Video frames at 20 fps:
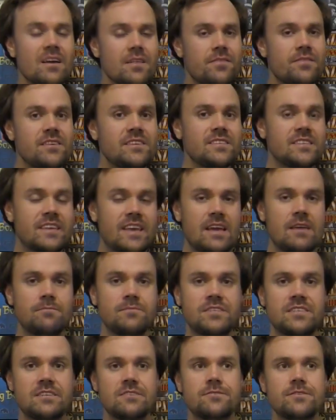this game
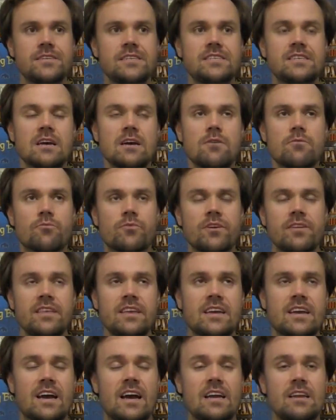series really
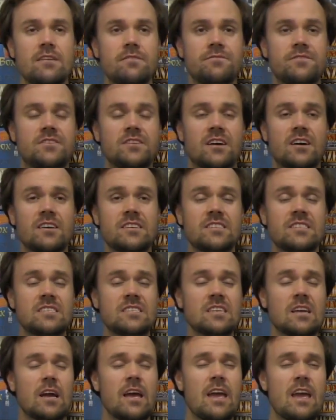kind of does
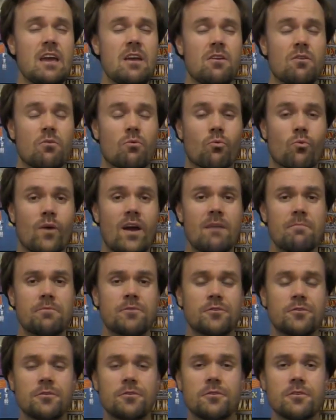a
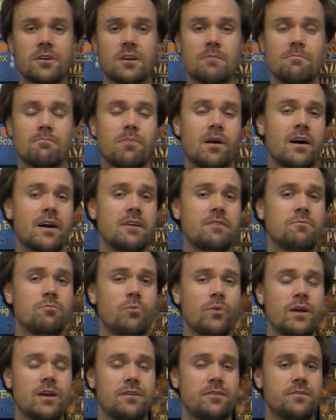Raptor combined
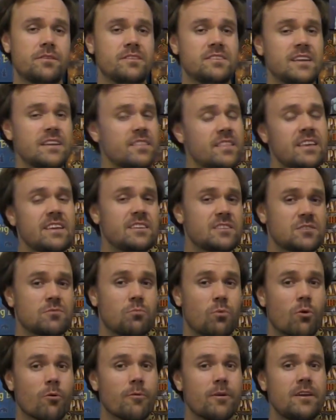with Deadliest
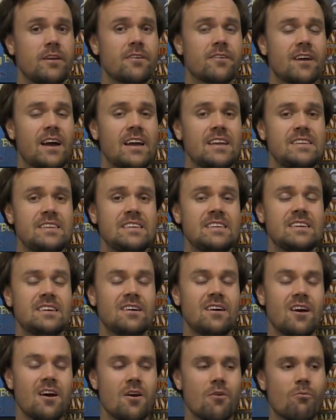Warrior idea,
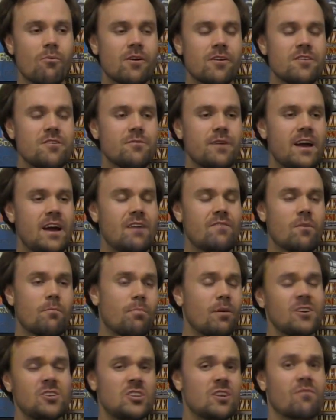where you have a
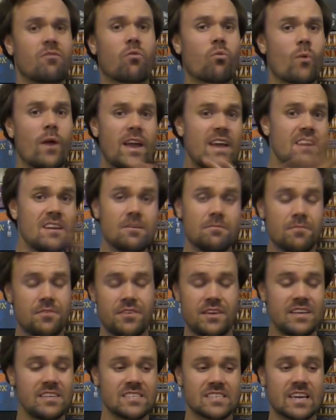bunch of random
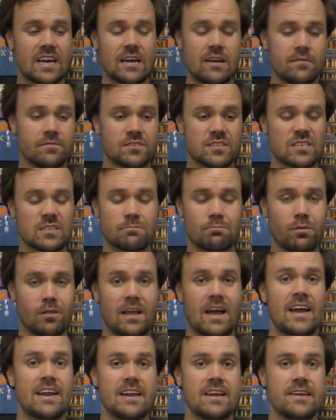things kind of
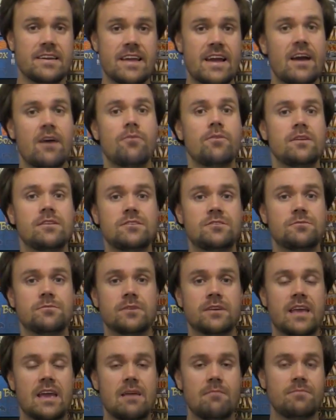splatted down into a
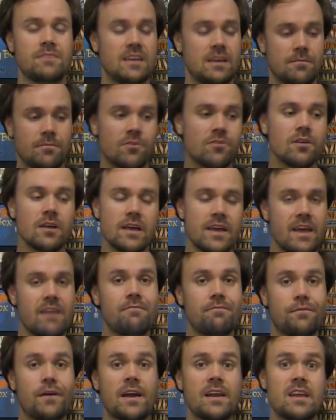game table and
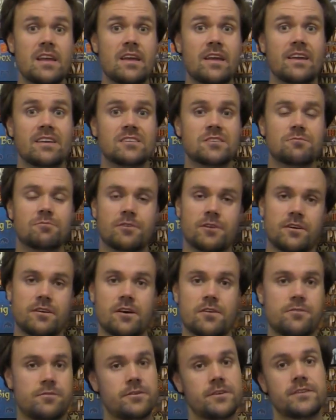fighting against one
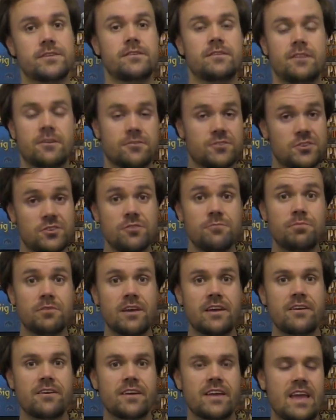another. They're two
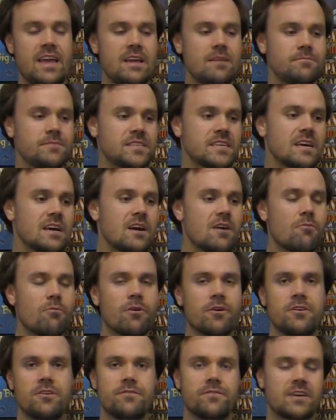player games where
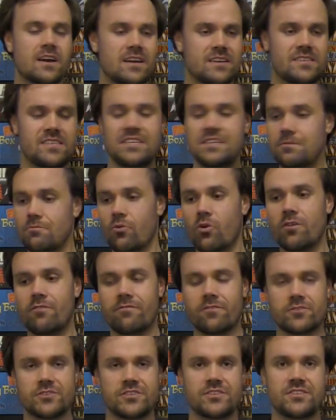you've got Team 1
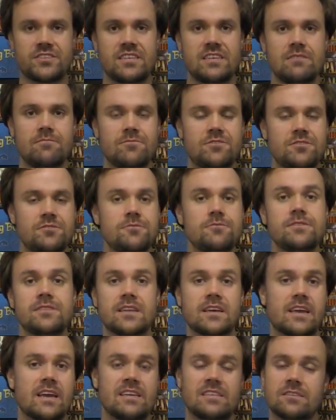versus Team 2. In the
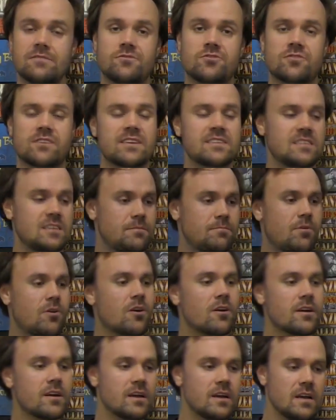case of Jurassic
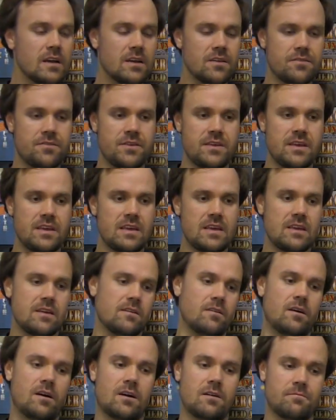Park, the,
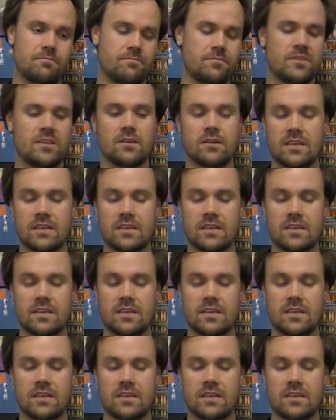um, the